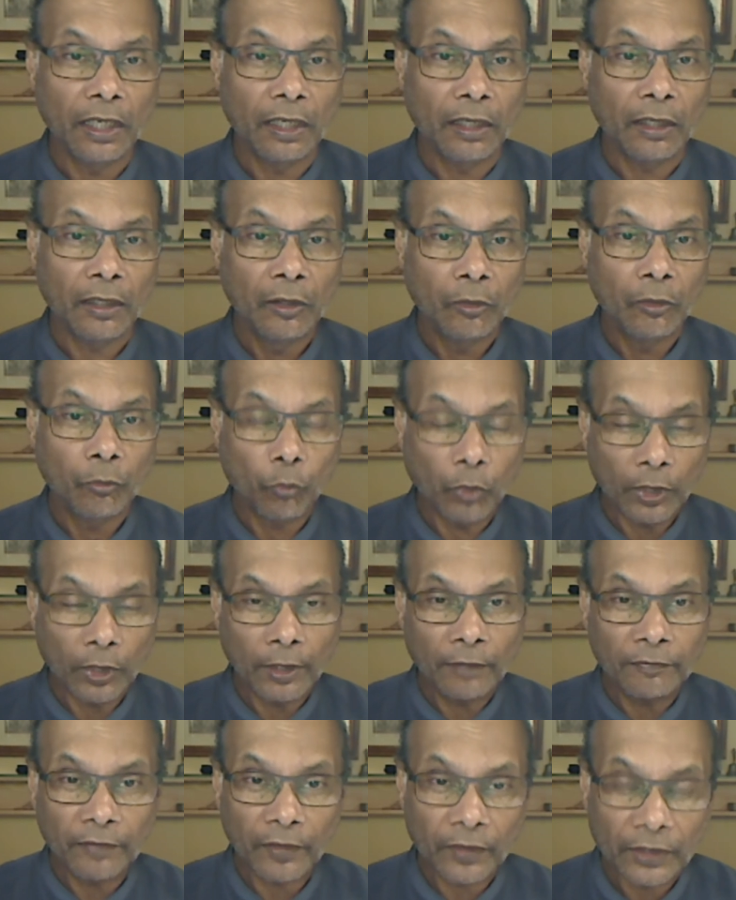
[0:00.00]

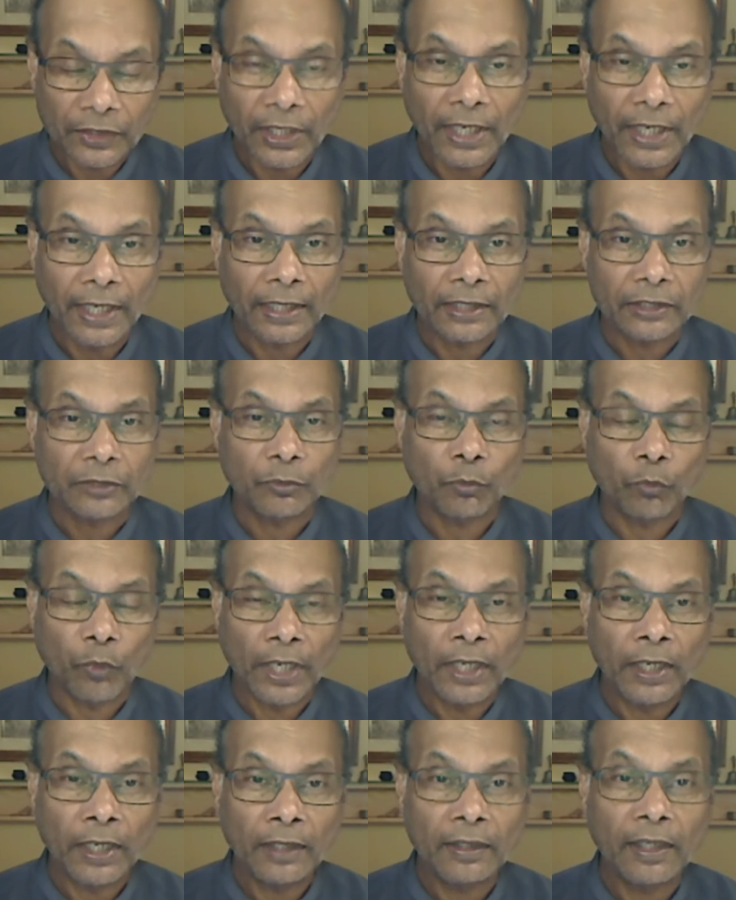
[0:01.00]
whatever it takes, where
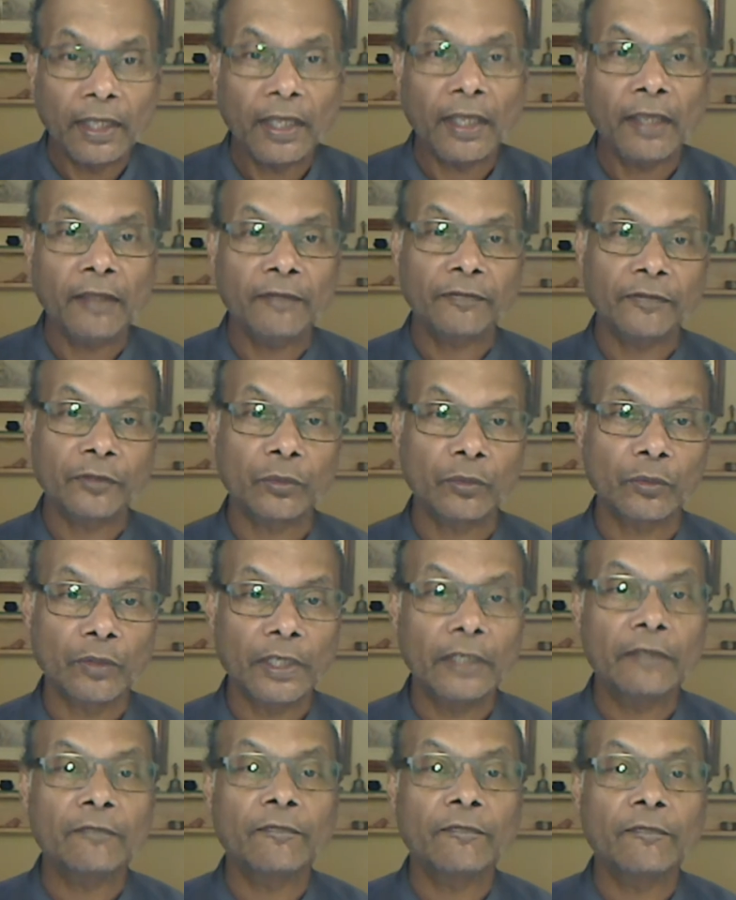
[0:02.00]
they have to
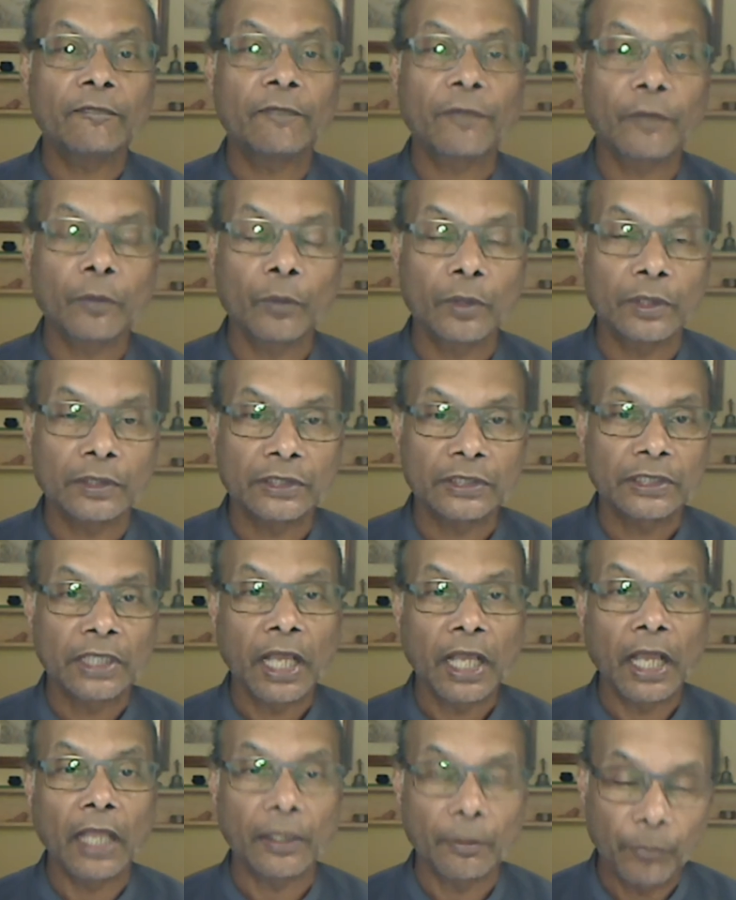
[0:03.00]
influence
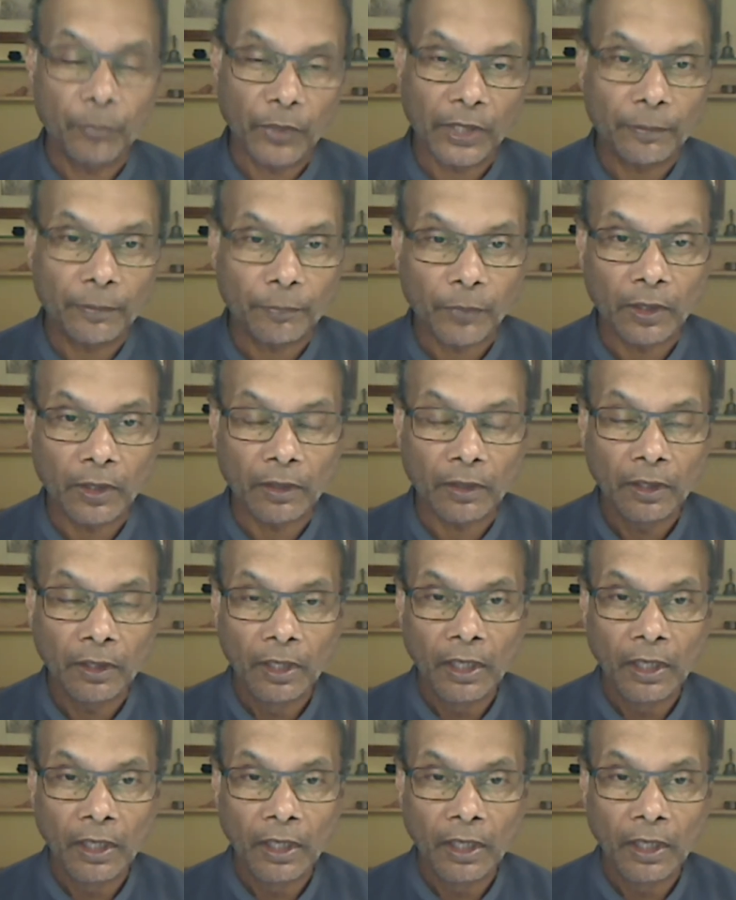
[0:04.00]
other people.